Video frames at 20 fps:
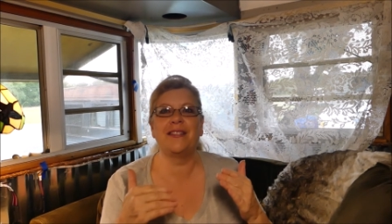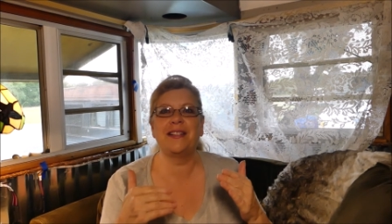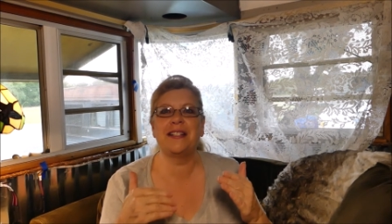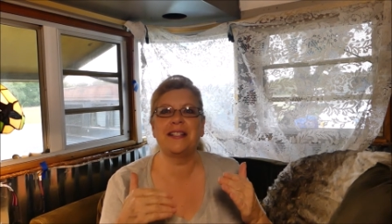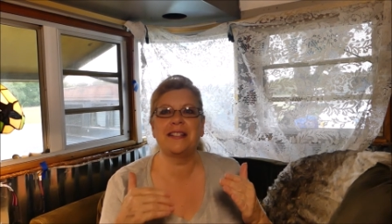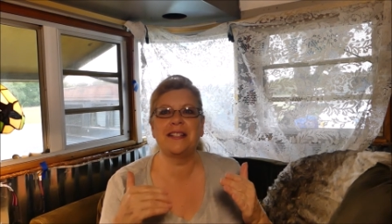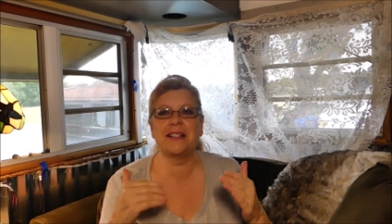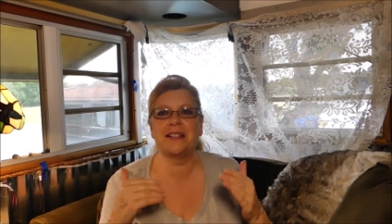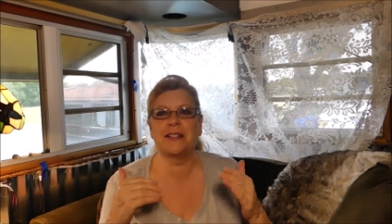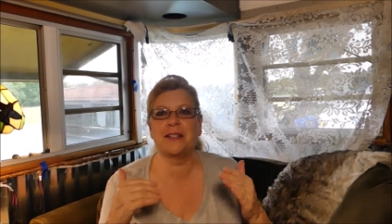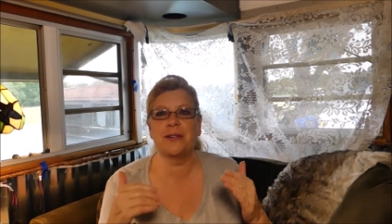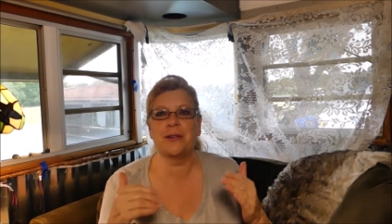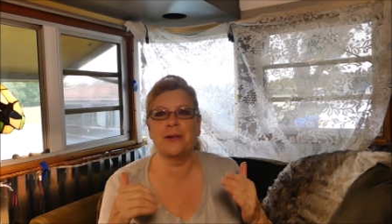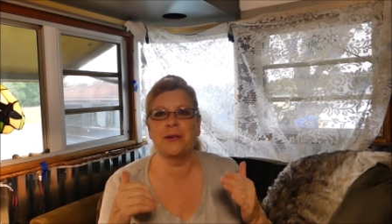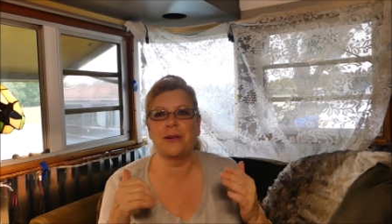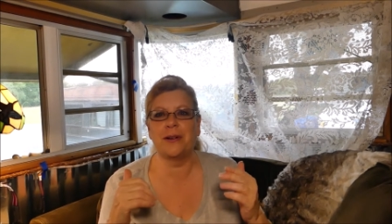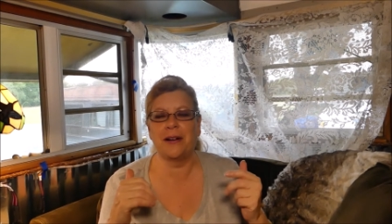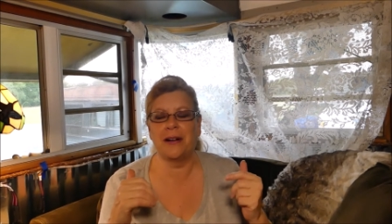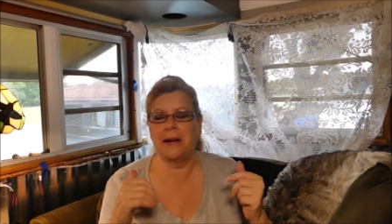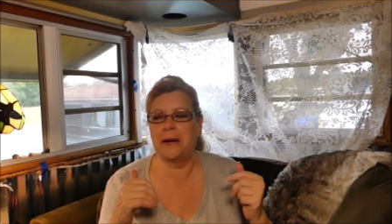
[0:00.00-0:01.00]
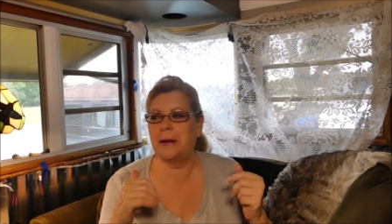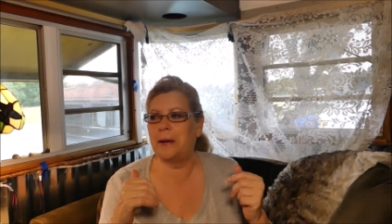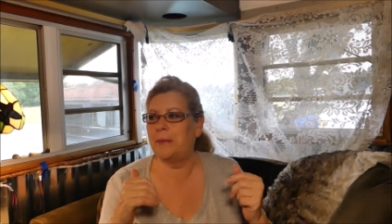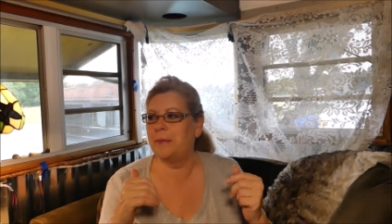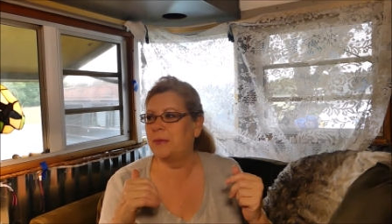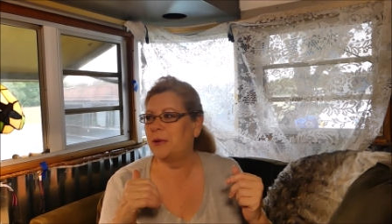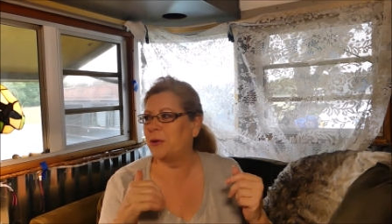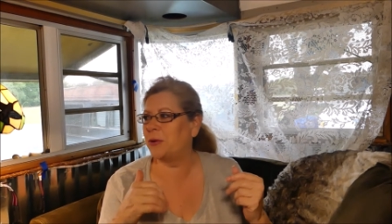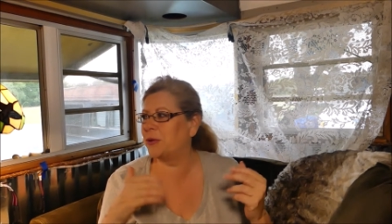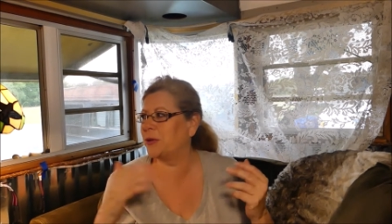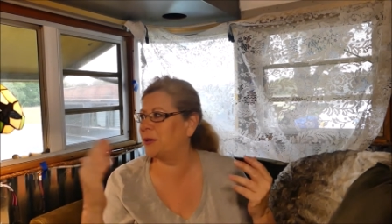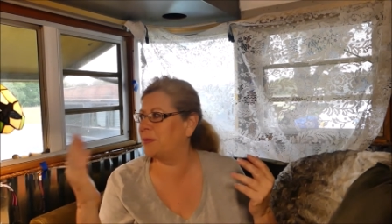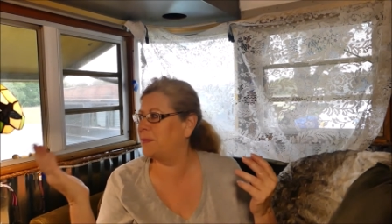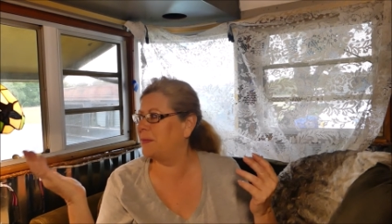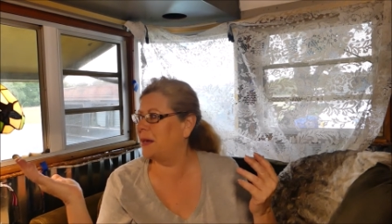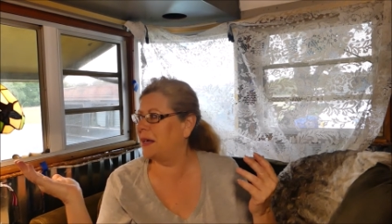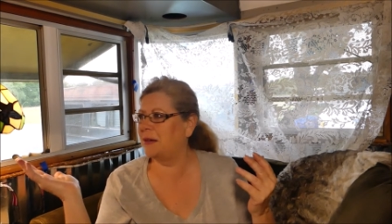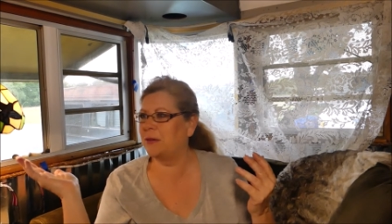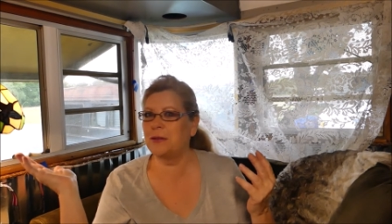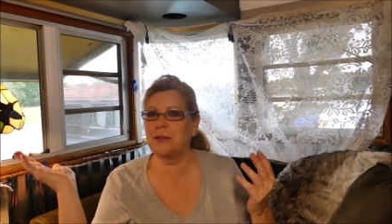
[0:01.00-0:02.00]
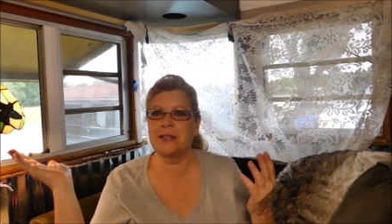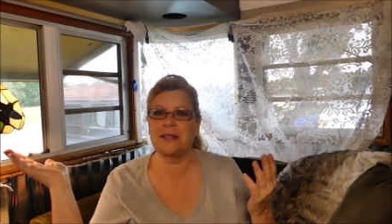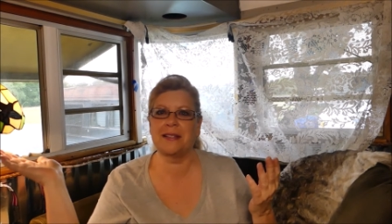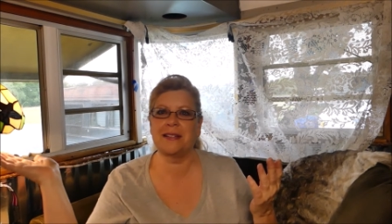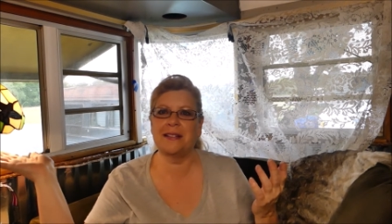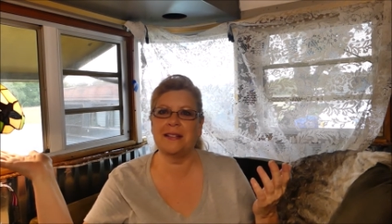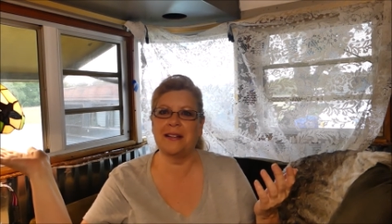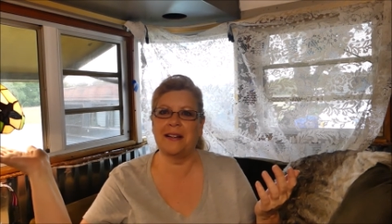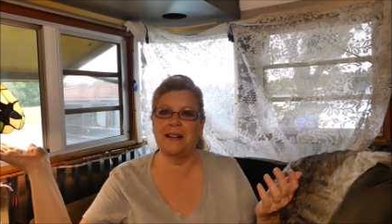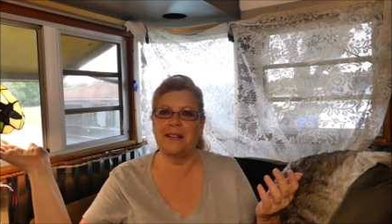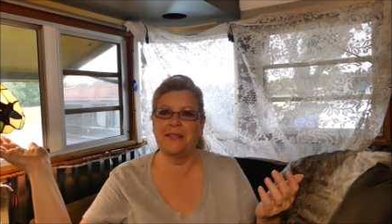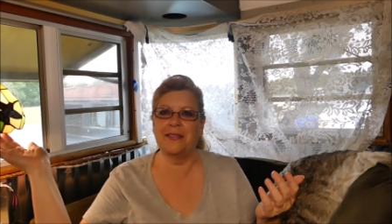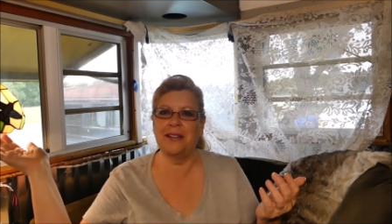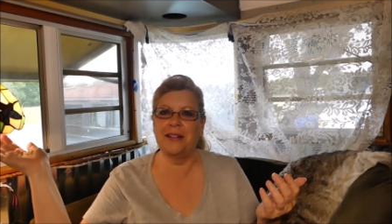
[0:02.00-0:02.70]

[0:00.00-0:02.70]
It's just ornamental stuff,